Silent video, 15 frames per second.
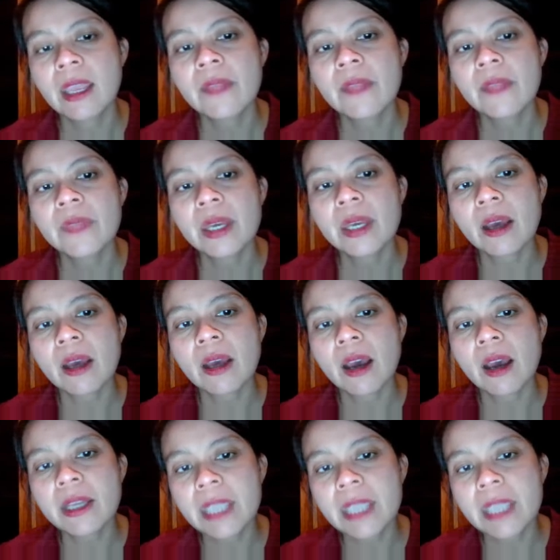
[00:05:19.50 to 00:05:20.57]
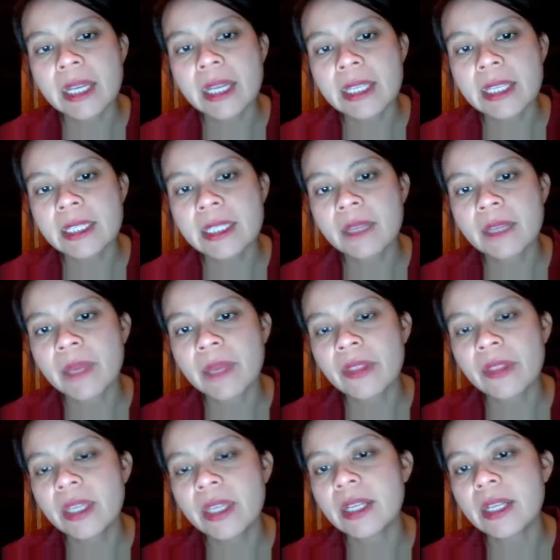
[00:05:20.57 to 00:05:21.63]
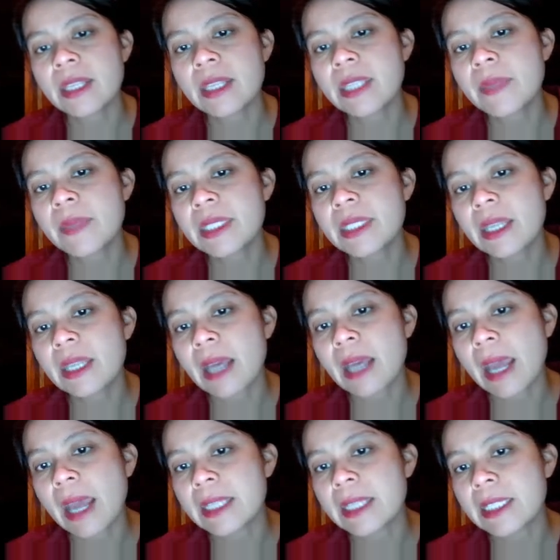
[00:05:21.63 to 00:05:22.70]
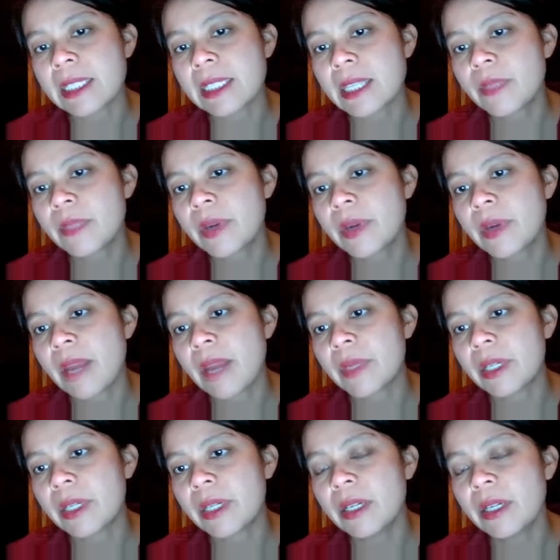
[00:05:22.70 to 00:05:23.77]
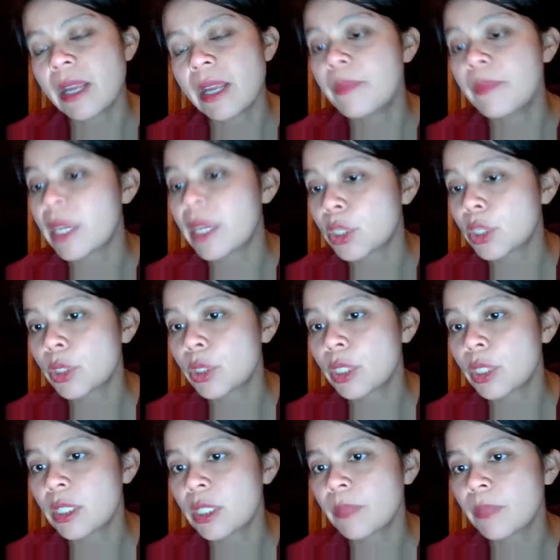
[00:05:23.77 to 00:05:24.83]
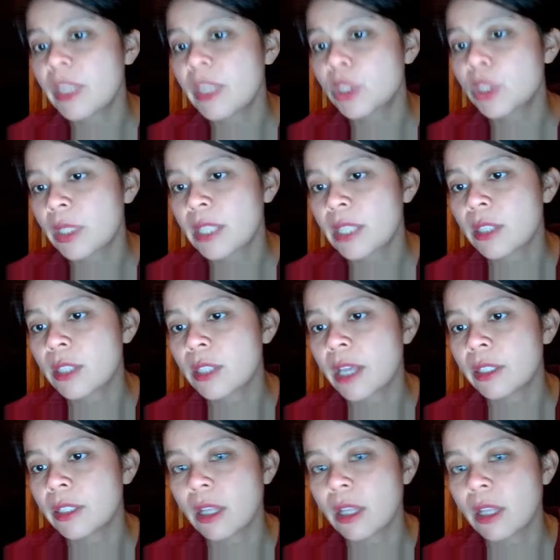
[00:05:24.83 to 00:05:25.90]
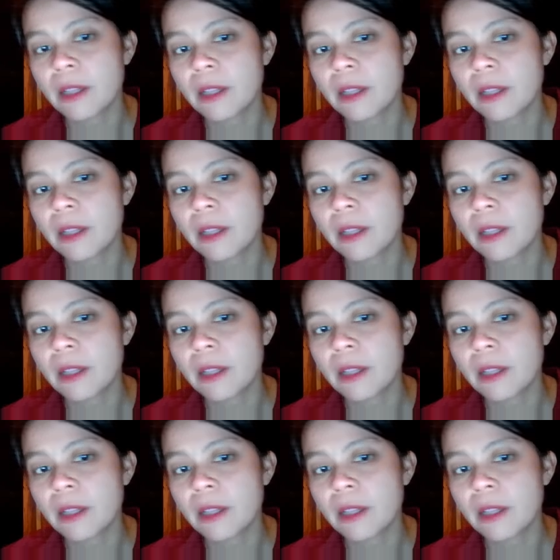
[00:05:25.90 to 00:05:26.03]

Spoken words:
The onGetAsync method accepts the ID as a parameter and makes sure that's not null.